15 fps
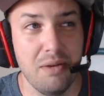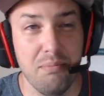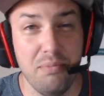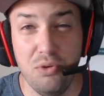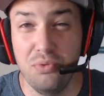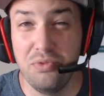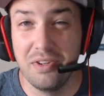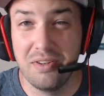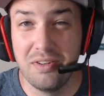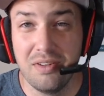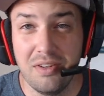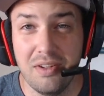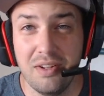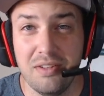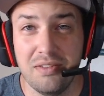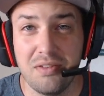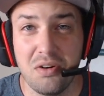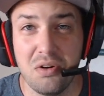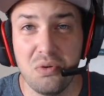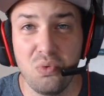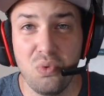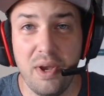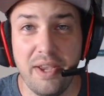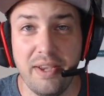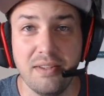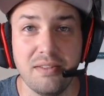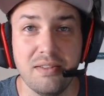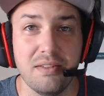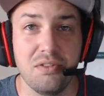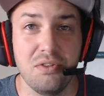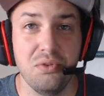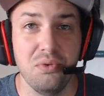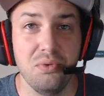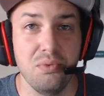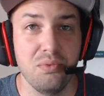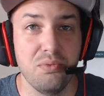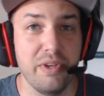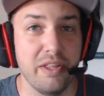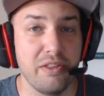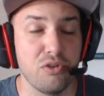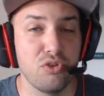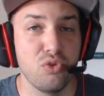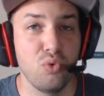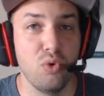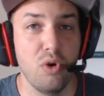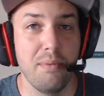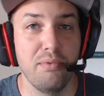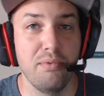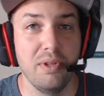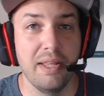abuse it in certain ways to get their score up